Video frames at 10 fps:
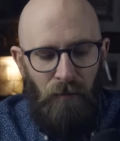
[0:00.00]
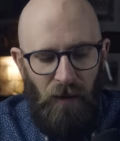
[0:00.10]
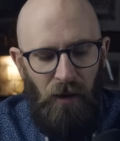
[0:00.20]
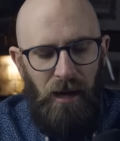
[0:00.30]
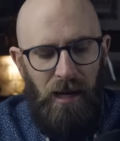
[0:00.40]

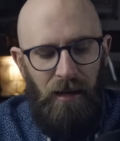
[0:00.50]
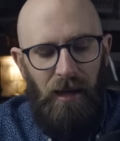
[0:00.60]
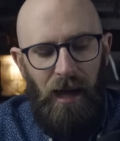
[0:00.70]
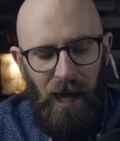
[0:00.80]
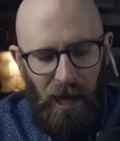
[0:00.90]
very
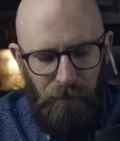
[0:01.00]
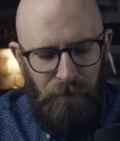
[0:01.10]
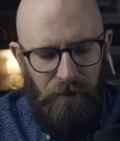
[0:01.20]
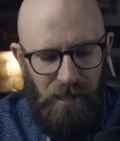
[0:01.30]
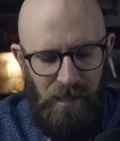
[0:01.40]

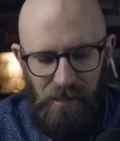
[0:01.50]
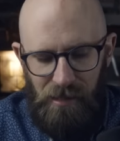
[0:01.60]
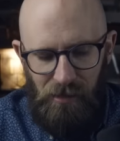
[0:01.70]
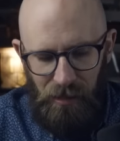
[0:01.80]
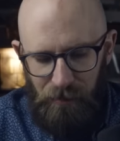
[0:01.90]
hefty
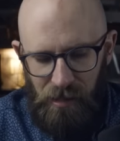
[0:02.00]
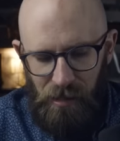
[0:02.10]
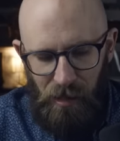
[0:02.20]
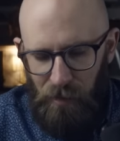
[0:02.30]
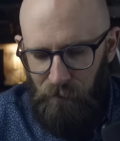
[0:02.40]
script
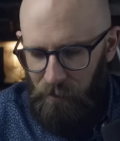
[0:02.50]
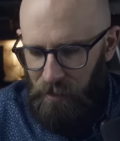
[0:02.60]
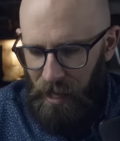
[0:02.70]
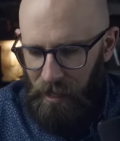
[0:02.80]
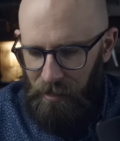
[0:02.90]
from
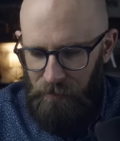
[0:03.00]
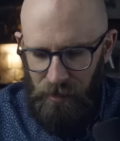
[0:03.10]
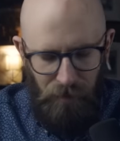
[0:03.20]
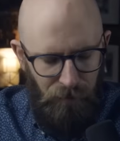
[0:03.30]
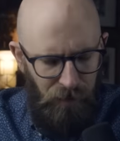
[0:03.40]
Callum
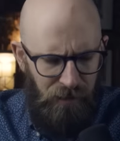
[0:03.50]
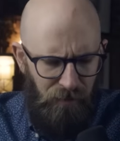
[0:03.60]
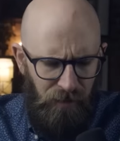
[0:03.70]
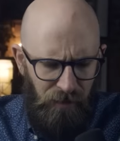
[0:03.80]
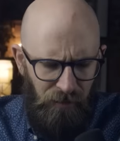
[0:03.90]
in front
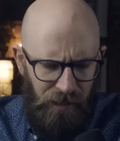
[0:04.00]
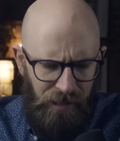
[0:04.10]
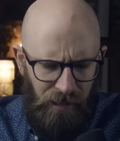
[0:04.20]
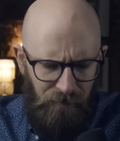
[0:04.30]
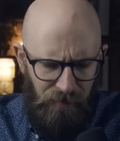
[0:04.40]
of me right
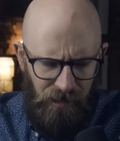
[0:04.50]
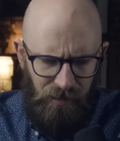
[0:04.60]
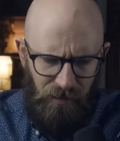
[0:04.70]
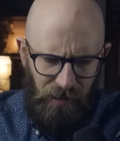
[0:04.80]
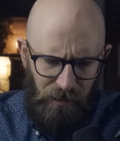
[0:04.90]
here. I'm
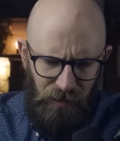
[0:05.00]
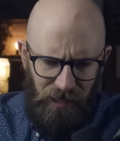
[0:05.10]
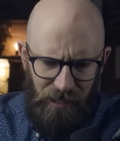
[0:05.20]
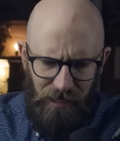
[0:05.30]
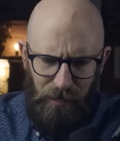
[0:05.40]
just trying to
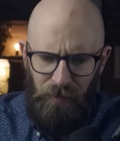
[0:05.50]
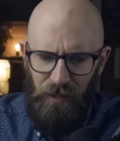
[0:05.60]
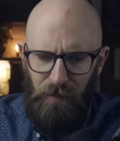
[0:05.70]
pick it up.